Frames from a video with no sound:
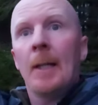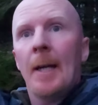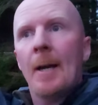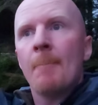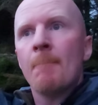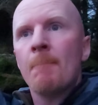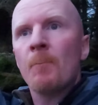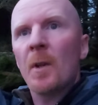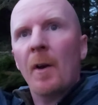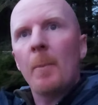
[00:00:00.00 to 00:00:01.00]
You
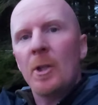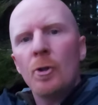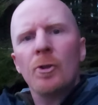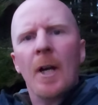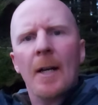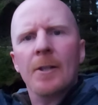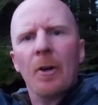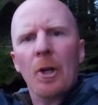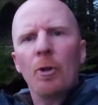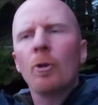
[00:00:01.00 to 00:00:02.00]
know, I mean, you guys have
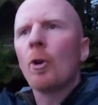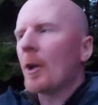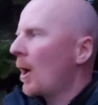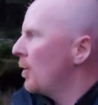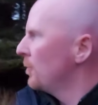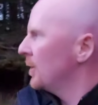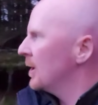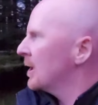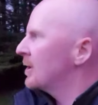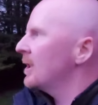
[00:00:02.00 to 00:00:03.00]
had a good look around and
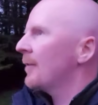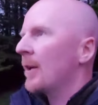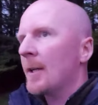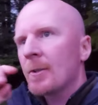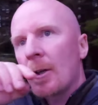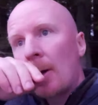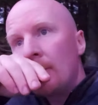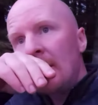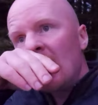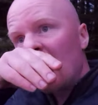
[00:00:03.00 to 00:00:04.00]
you can see everything that's
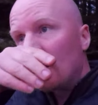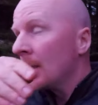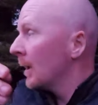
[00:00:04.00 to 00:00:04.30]
around here.